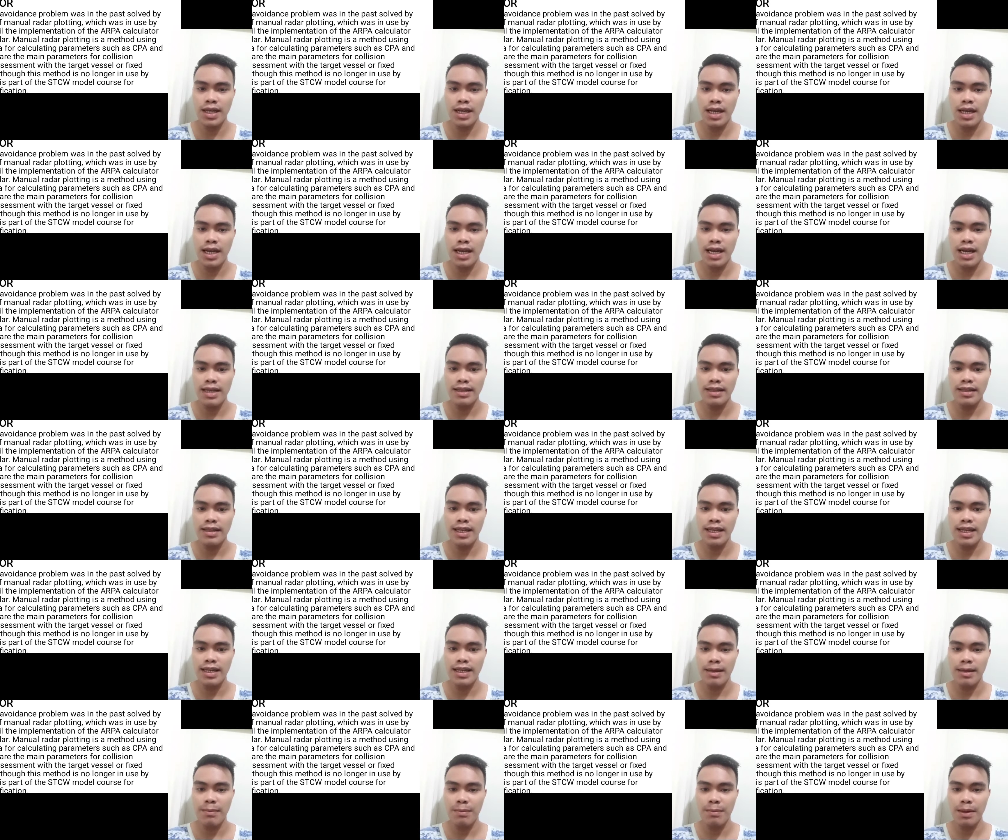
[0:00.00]

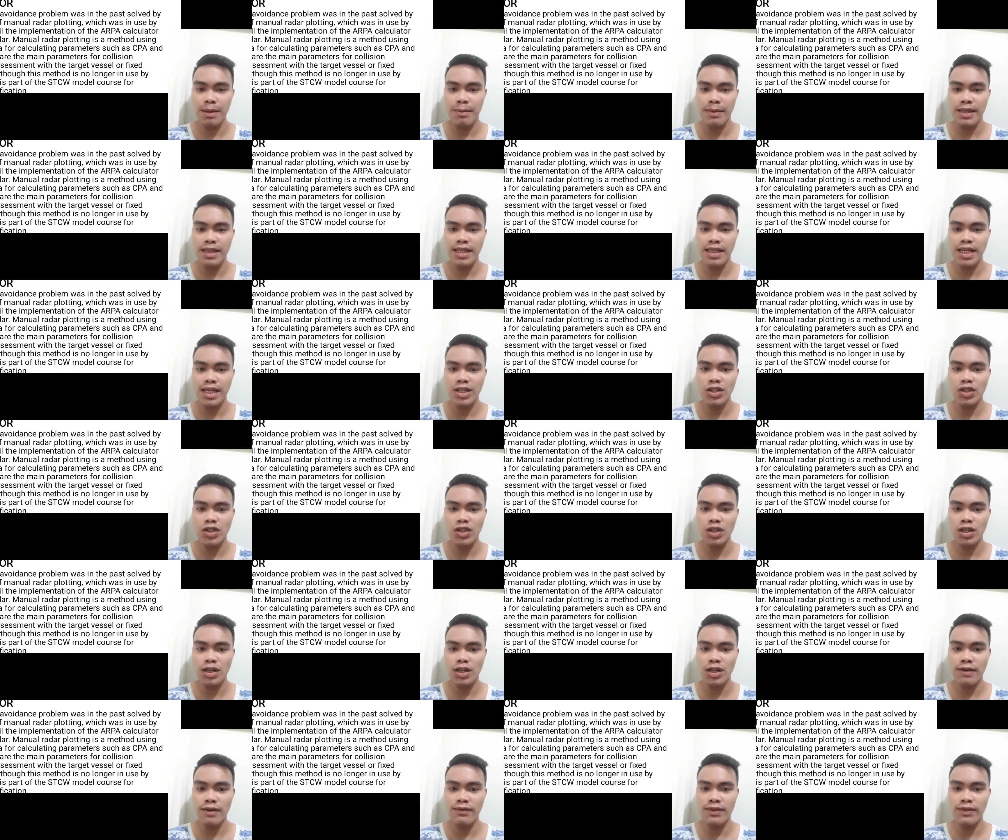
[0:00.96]
until the
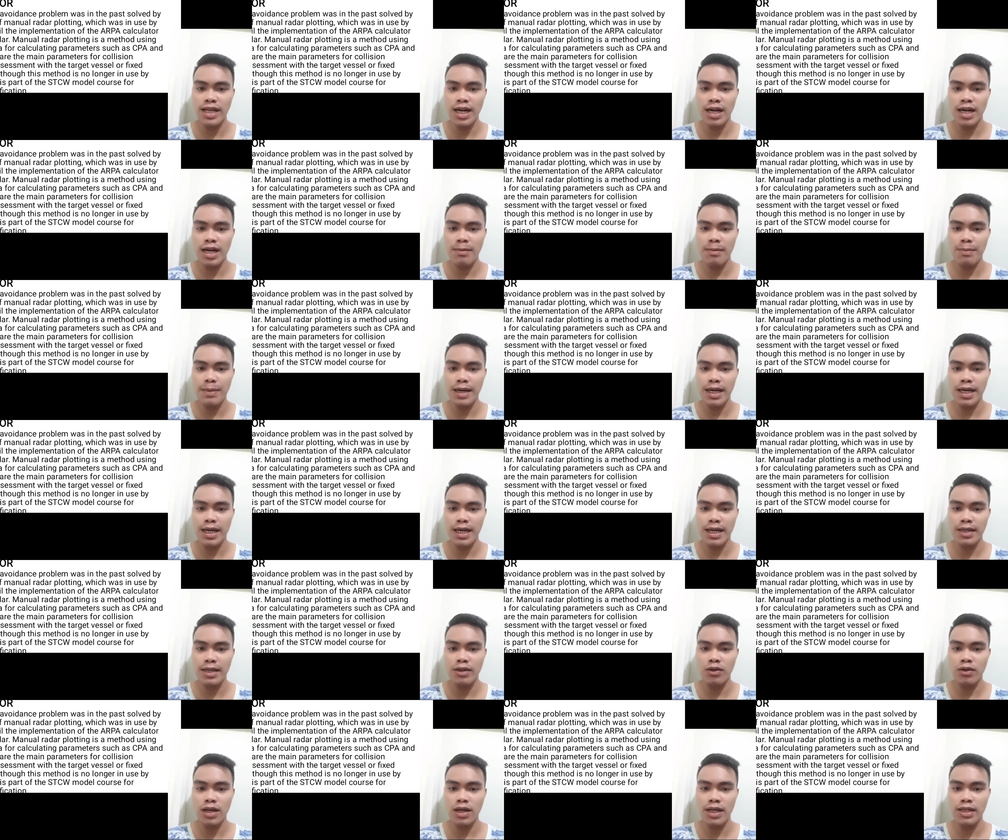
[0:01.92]
implementation of the ARPA
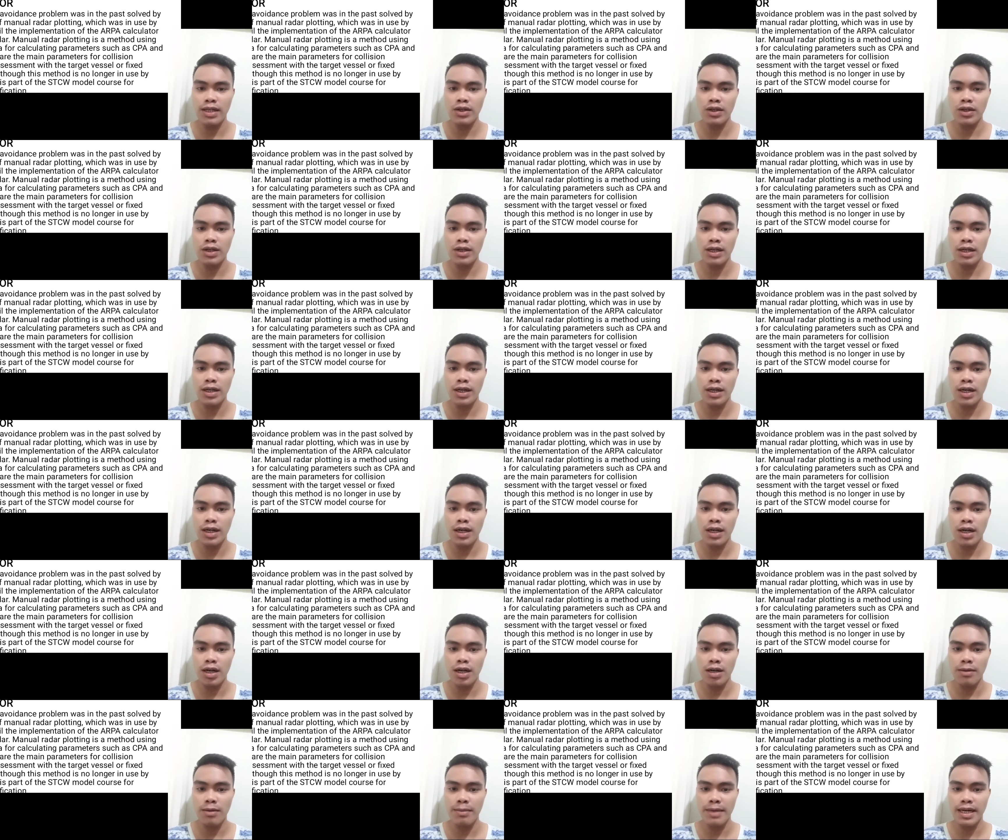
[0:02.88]
calculator
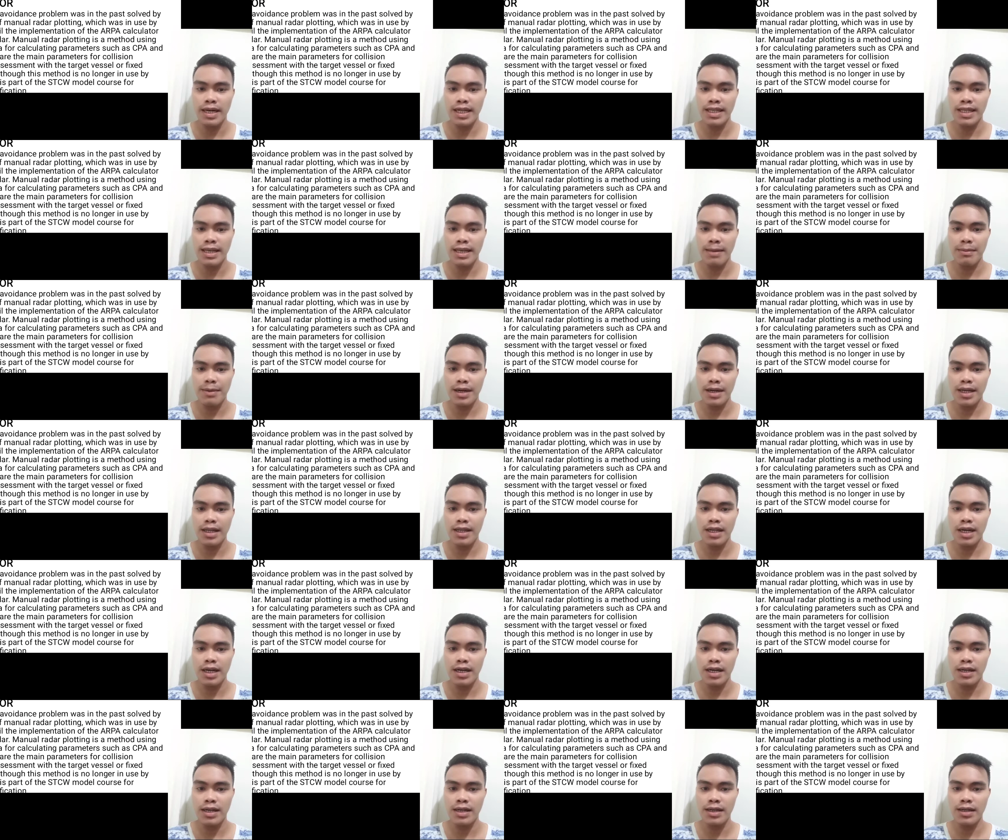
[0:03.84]
on maritime
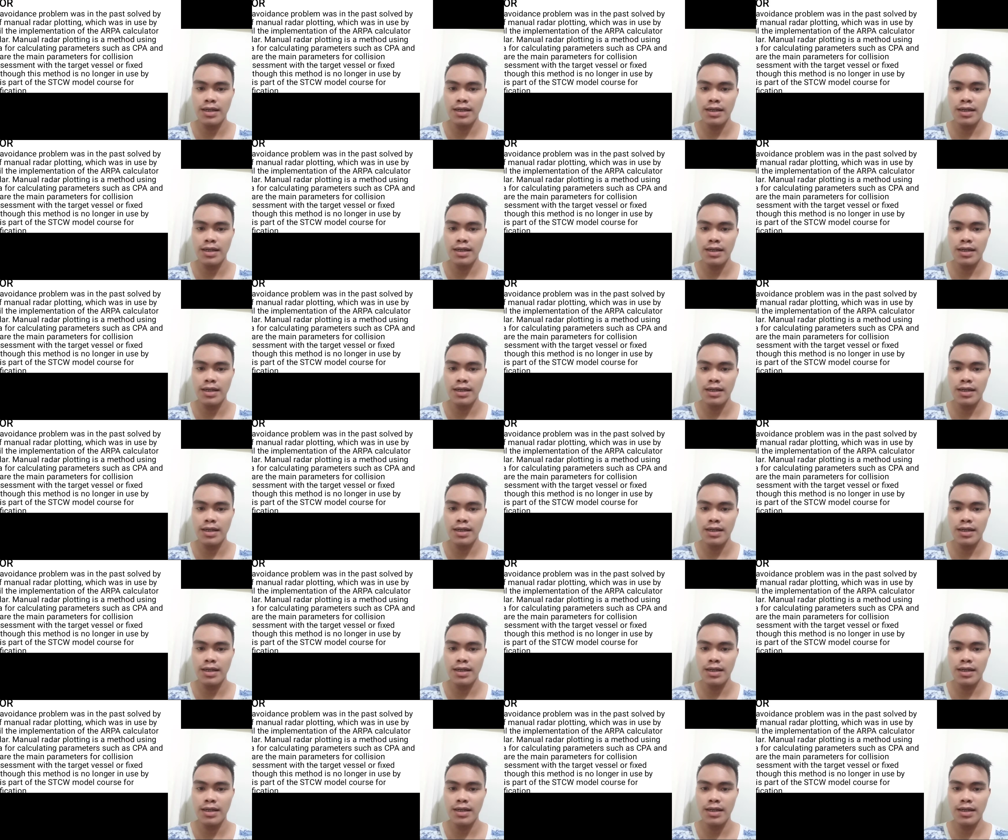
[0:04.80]
radar.